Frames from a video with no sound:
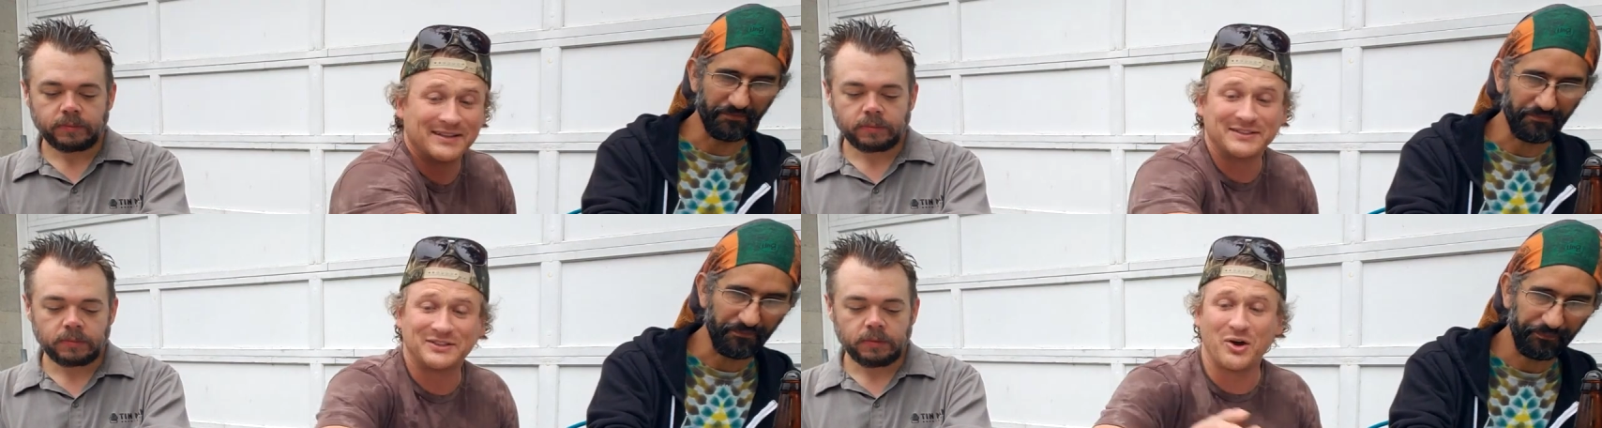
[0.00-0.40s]

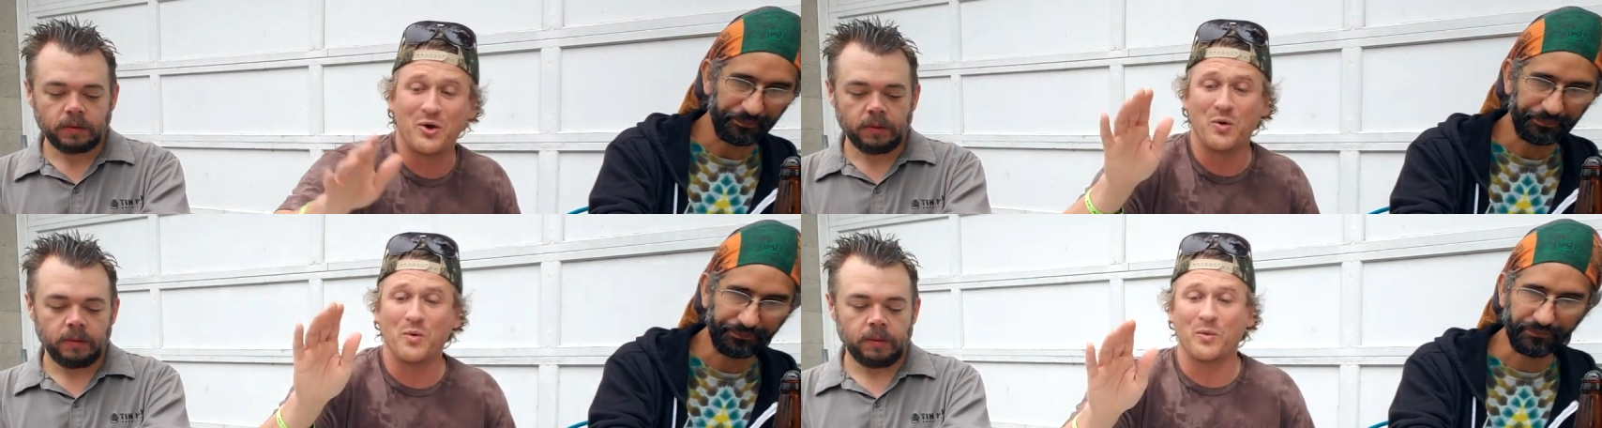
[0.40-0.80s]

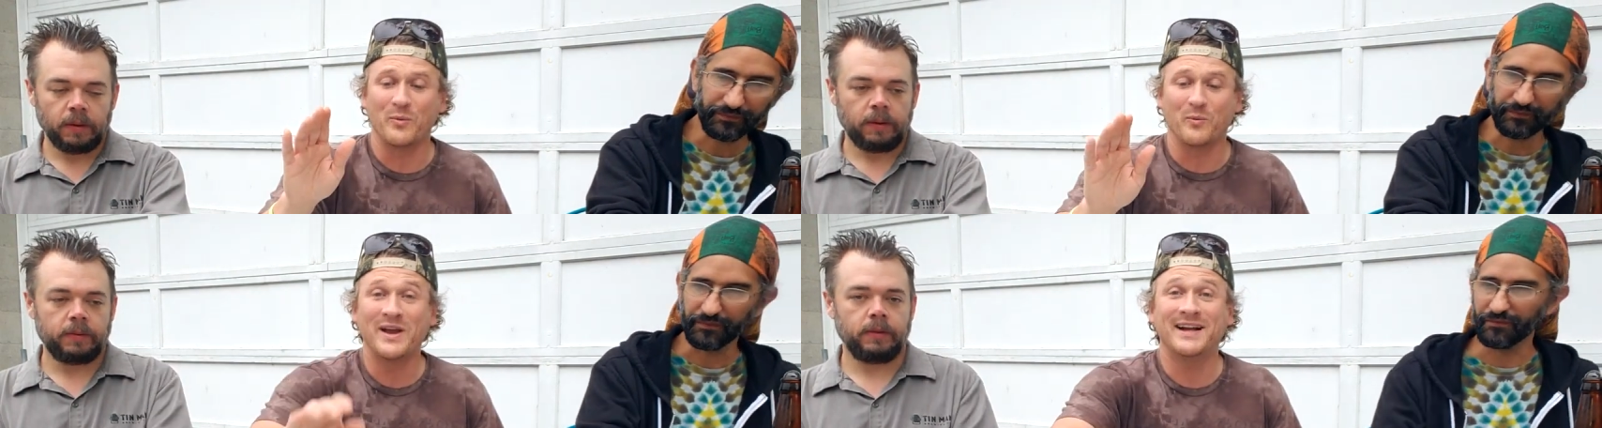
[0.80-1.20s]
Speaker 1: so
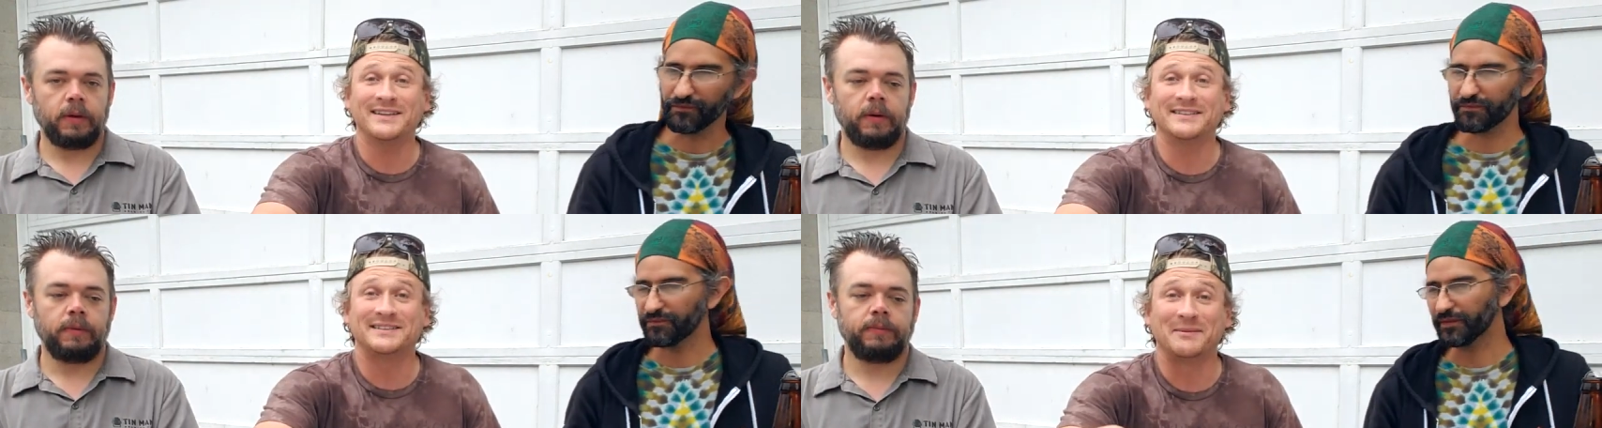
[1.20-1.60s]
we
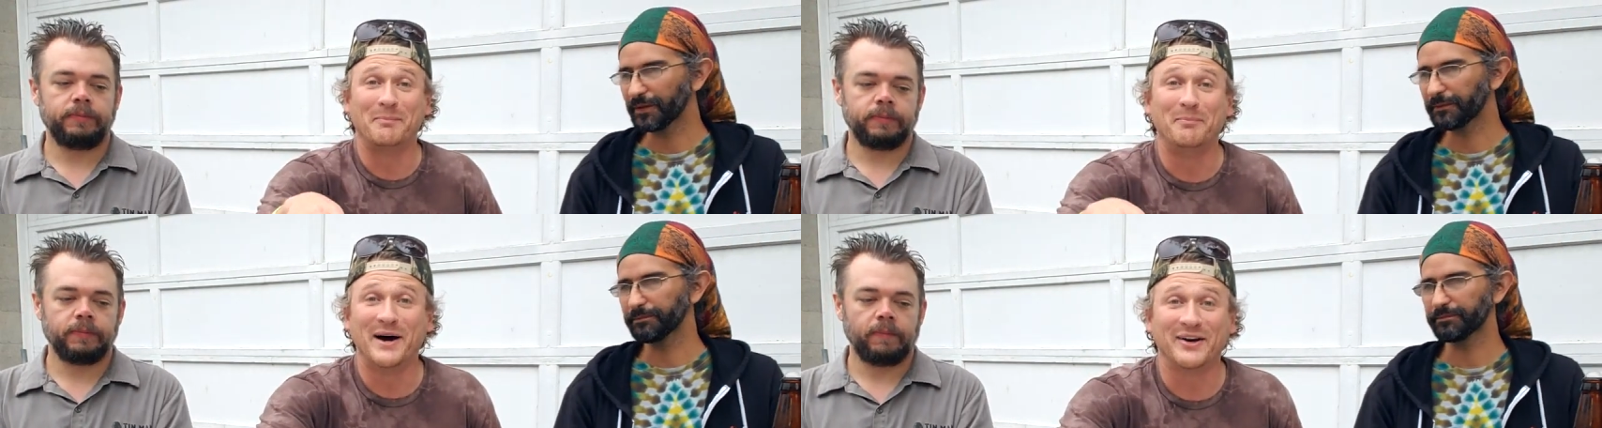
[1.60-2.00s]
got some
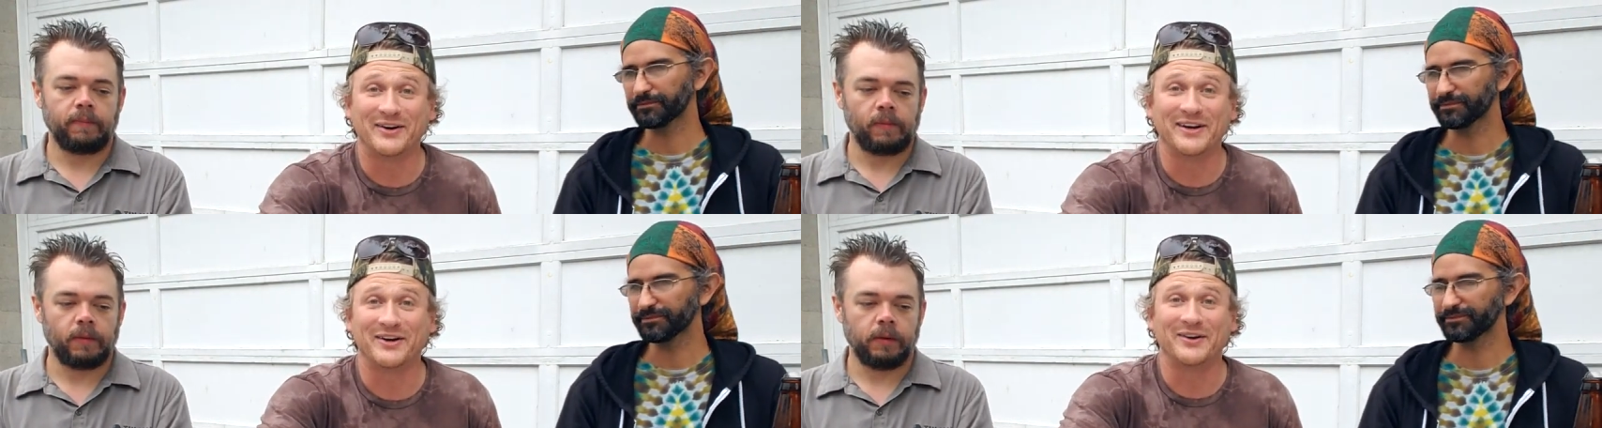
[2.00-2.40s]
butter
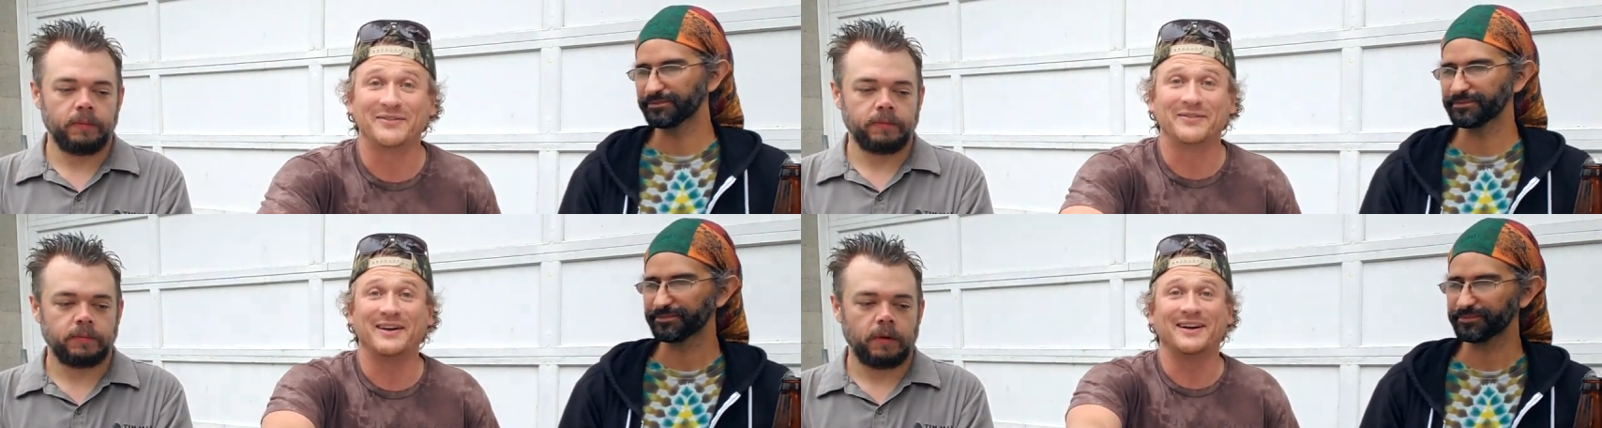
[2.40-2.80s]
here.
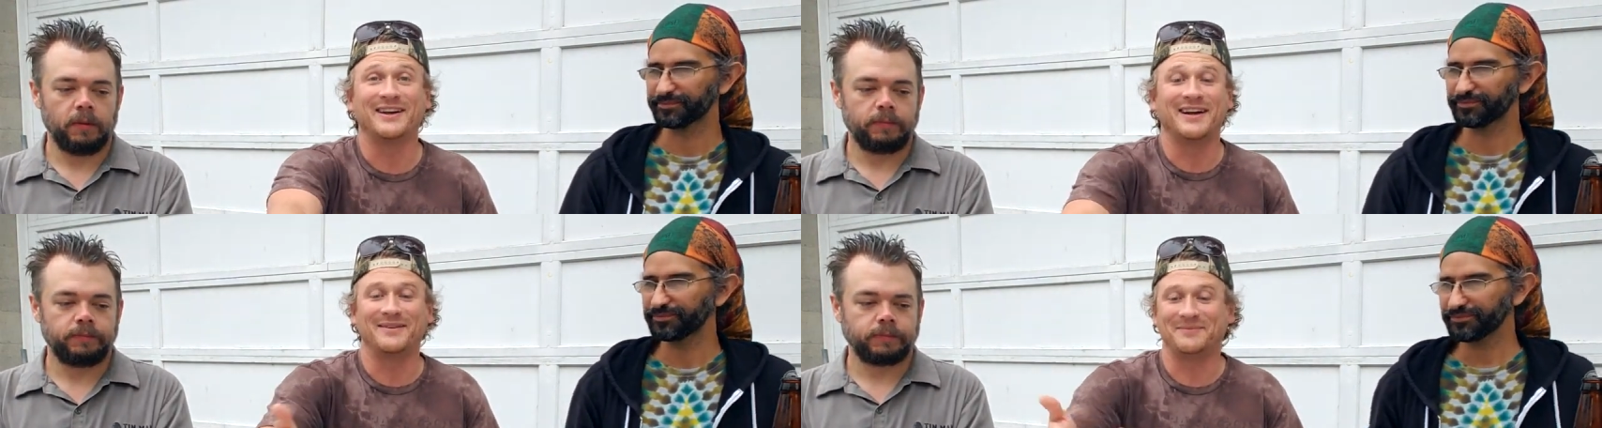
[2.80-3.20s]

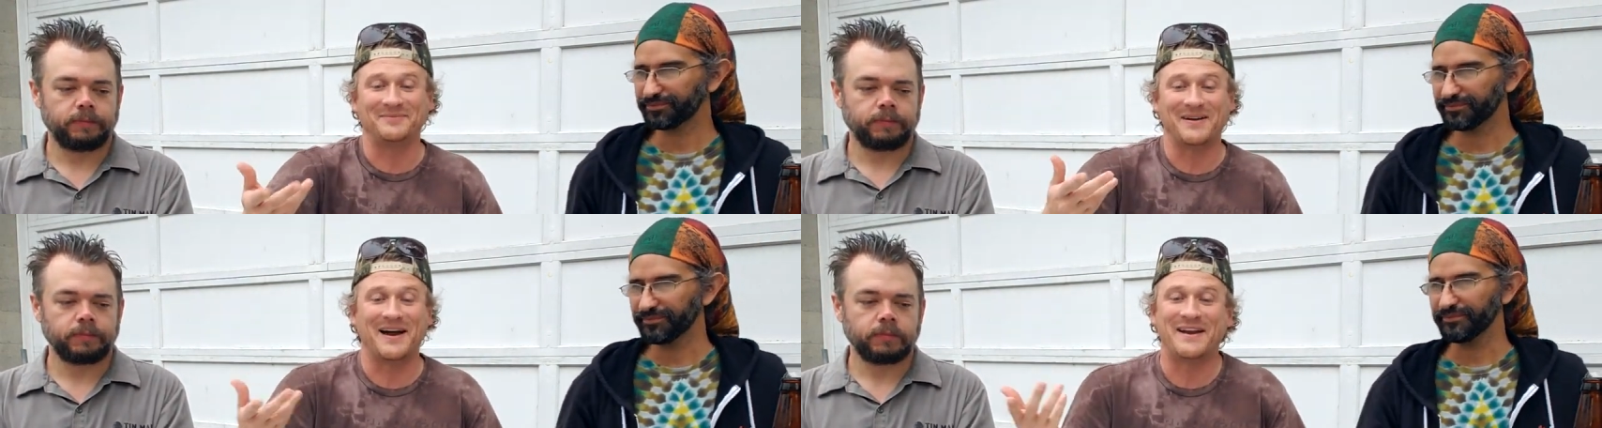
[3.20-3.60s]
Uh,
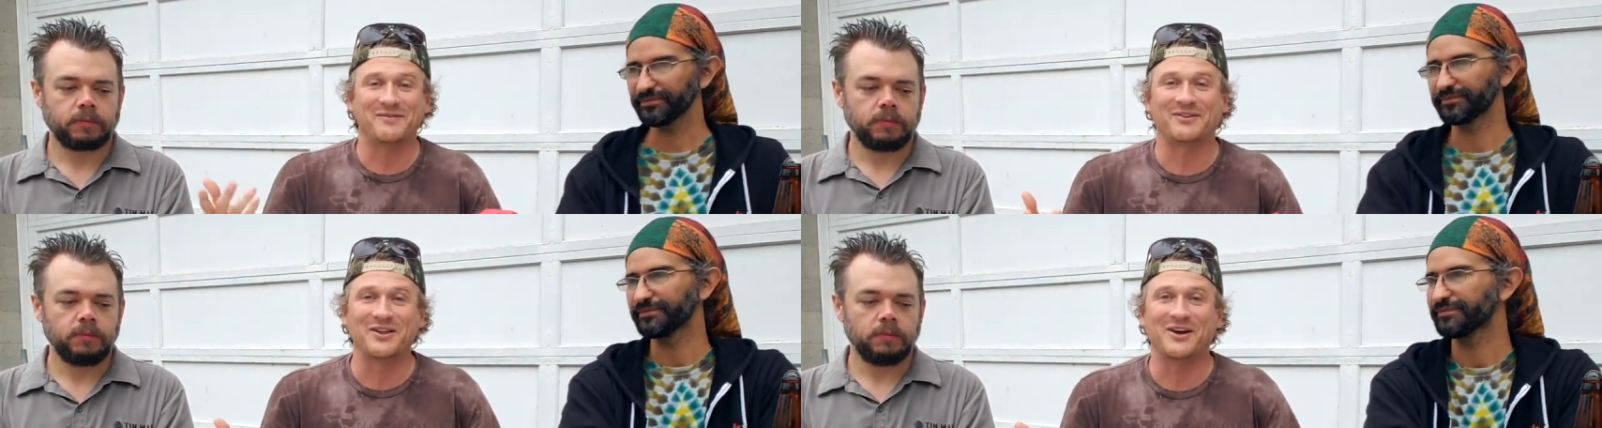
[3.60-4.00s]
I
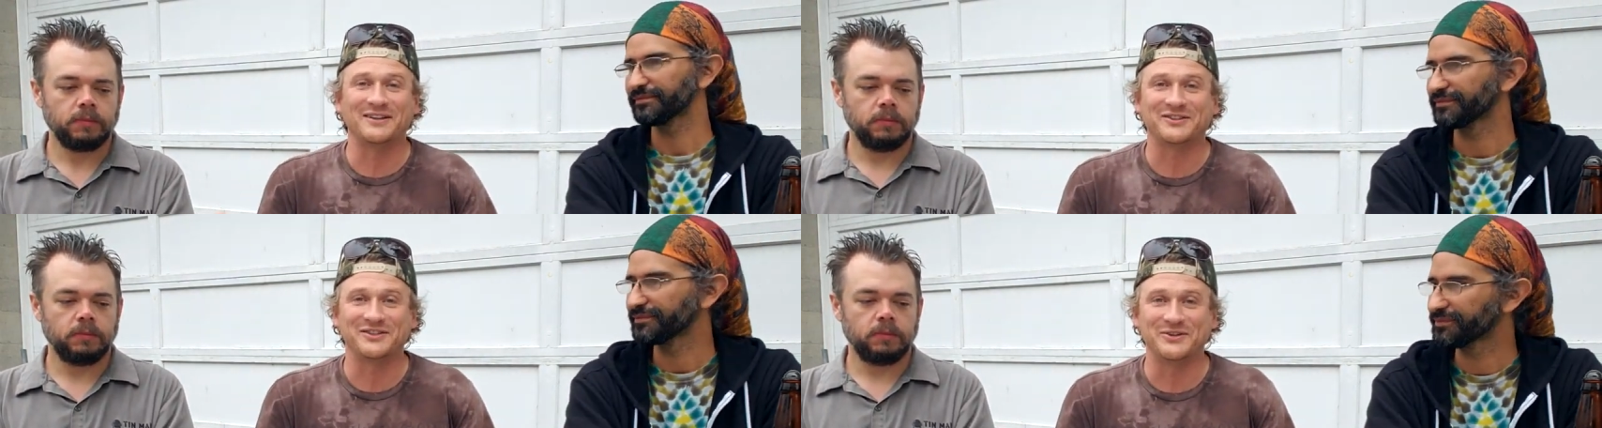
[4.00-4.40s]
never
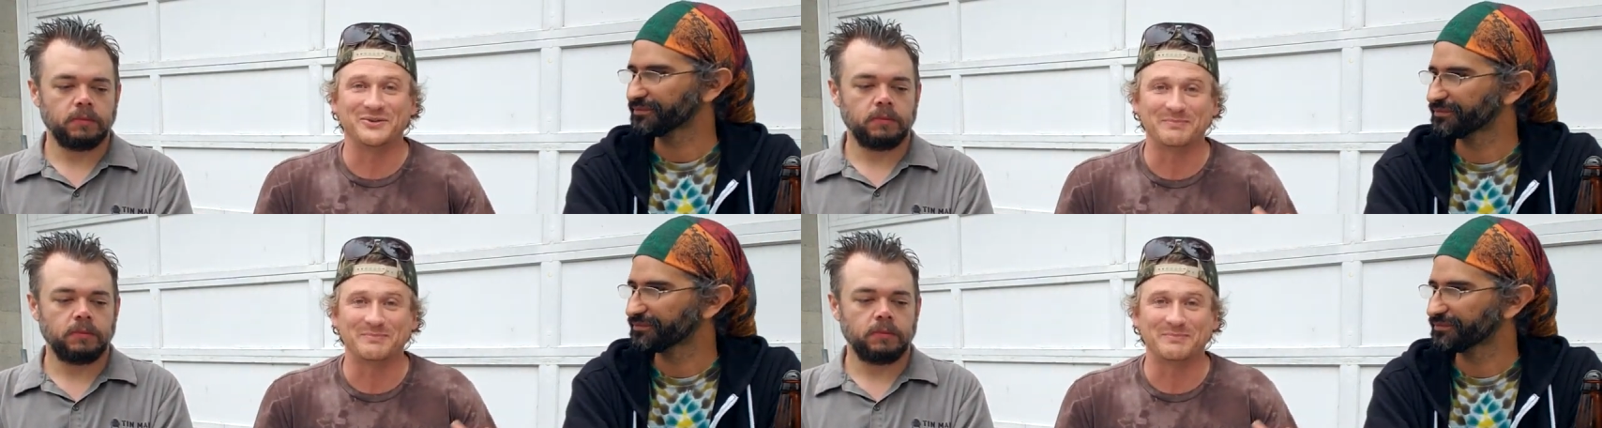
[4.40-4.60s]
thought to use